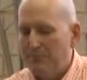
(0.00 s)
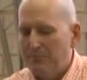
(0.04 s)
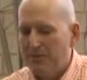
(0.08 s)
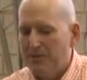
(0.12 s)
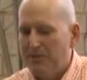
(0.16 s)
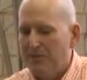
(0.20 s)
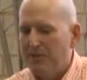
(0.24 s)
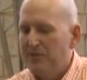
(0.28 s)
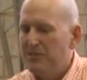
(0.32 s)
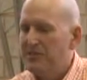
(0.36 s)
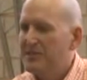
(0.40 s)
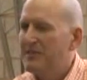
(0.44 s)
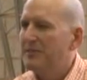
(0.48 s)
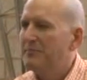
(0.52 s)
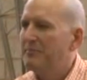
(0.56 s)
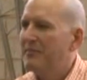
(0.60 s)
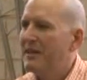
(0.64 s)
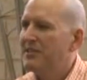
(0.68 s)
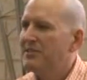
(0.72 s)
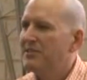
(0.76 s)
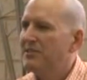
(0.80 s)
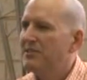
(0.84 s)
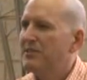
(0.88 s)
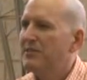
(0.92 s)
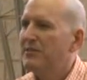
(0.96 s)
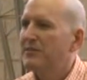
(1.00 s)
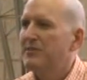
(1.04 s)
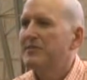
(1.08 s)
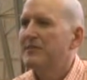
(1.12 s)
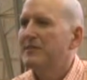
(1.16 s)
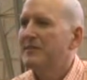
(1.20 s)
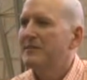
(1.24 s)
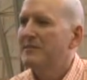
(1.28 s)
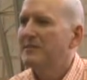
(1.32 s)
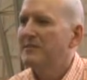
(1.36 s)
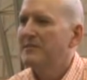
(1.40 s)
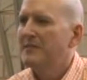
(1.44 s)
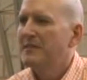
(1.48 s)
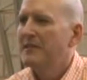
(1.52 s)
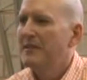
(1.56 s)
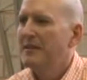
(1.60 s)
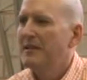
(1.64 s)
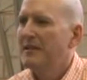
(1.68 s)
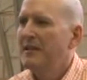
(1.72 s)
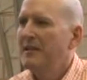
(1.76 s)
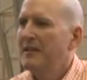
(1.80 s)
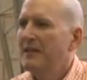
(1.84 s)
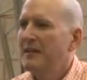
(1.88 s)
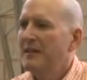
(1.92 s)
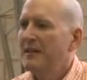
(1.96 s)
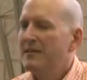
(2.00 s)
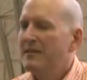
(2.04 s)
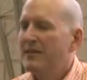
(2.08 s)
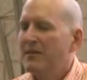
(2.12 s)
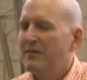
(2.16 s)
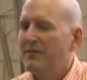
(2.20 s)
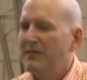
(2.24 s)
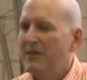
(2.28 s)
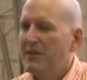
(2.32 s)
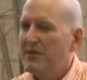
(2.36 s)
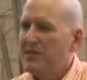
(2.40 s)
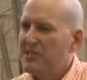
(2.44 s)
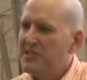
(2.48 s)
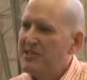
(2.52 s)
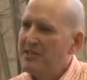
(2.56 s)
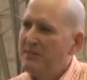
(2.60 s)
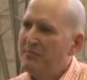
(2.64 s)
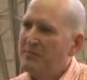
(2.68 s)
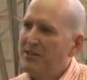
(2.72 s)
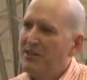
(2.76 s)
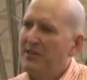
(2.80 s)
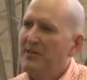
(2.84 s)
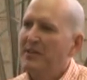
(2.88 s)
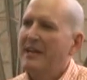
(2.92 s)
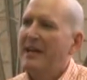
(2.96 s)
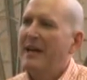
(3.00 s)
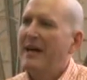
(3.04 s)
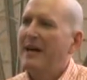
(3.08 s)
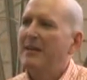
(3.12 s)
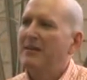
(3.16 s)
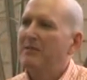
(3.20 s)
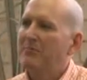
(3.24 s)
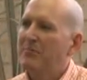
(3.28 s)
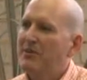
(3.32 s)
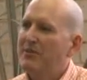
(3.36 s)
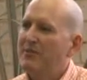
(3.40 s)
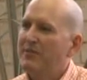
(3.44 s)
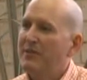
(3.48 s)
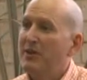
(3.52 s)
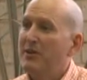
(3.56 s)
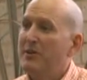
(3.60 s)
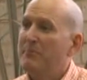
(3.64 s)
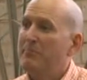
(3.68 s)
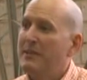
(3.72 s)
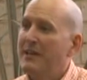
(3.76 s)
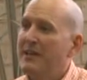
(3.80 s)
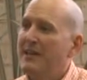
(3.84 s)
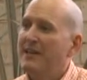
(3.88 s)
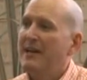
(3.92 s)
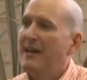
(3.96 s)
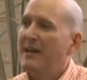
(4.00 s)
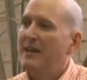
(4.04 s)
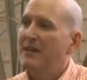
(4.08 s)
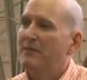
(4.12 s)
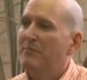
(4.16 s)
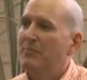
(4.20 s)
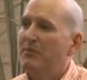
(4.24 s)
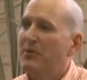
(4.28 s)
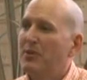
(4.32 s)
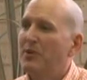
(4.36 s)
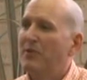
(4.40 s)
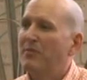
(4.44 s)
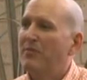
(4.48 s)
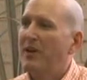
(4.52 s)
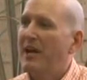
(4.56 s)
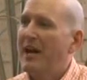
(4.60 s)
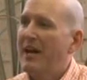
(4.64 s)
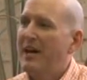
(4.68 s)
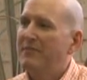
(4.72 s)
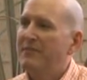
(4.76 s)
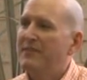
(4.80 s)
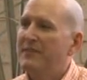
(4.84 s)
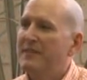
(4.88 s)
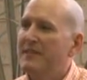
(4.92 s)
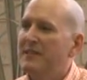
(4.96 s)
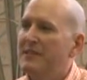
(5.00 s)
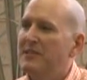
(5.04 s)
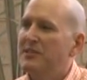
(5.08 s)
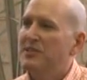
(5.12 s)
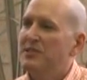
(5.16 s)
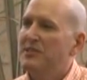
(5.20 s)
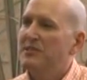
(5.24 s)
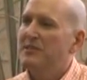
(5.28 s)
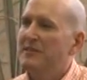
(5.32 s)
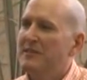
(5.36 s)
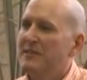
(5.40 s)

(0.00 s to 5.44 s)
produced in Massachusetts. They were very similar in caliber, very big caliber, over ½ an inch,